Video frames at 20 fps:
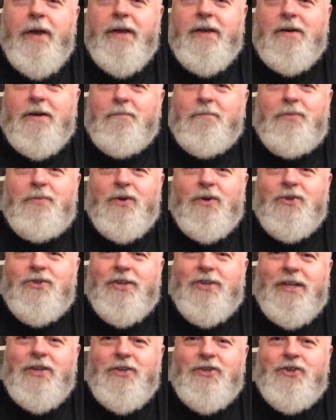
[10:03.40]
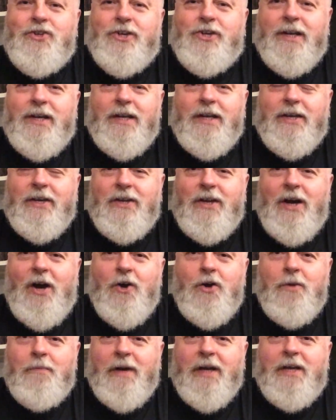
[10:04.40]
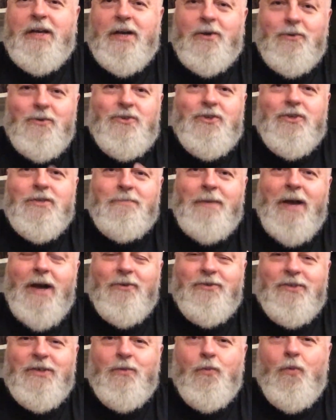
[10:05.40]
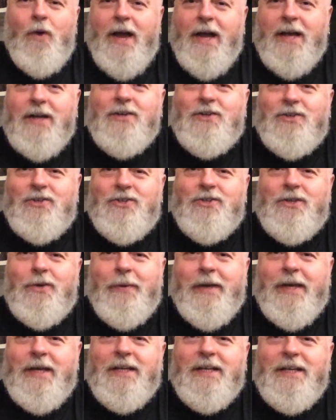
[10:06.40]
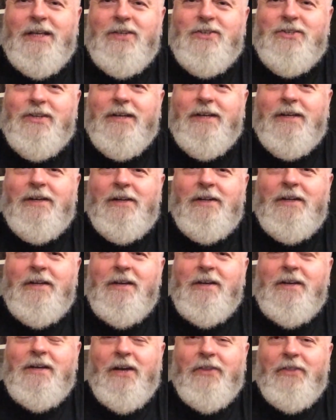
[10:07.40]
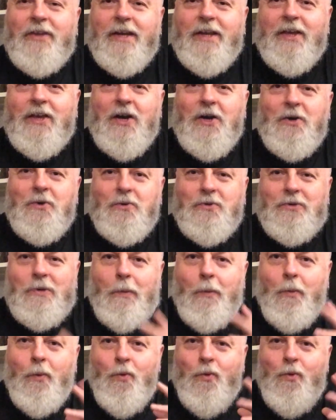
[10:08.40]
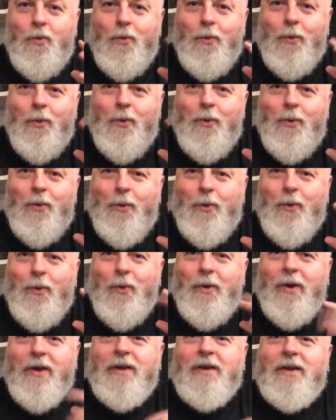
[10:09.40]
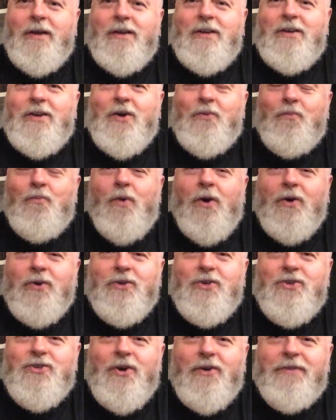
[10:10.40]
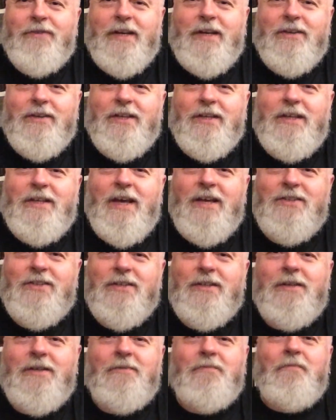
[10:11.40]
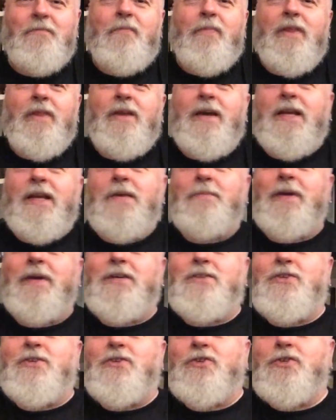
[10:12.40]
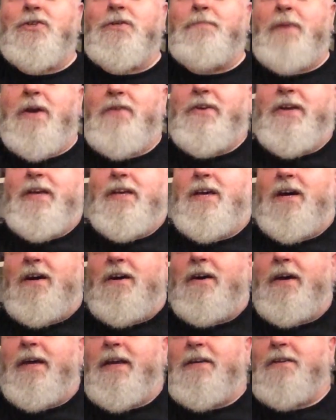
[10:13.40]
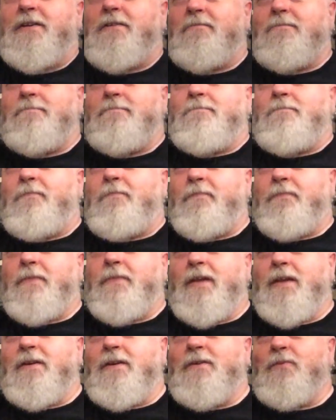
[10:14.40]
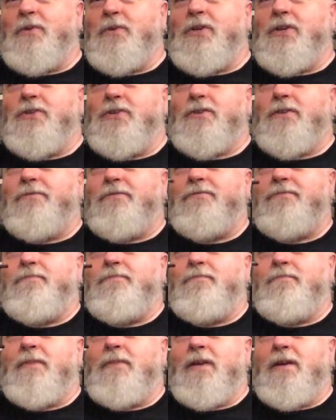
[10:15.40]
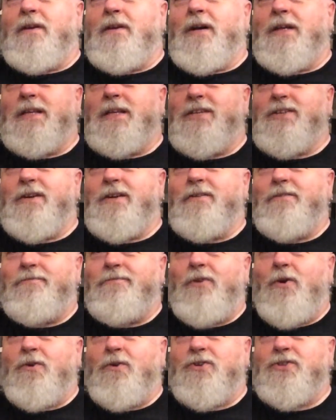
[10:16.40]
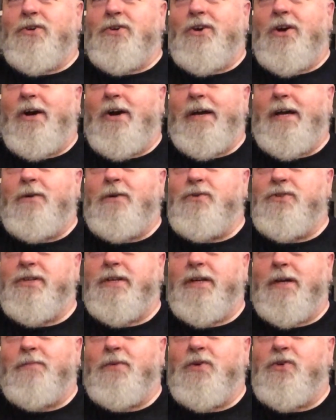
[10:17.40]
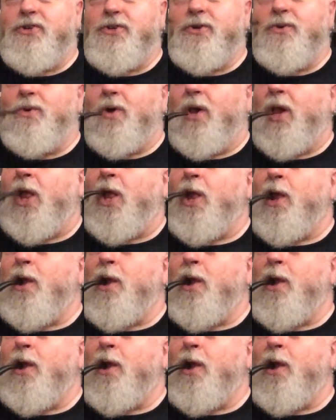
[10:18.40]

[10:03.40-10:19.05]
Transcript: Wiggum puts in his chili and Homer coats his mouth in wax so he can eat it. And then he goes, "Ooh," and wanders off into the desert. And he meets his spirit guide, which is the Is it a fox or coyote? I'm not sure.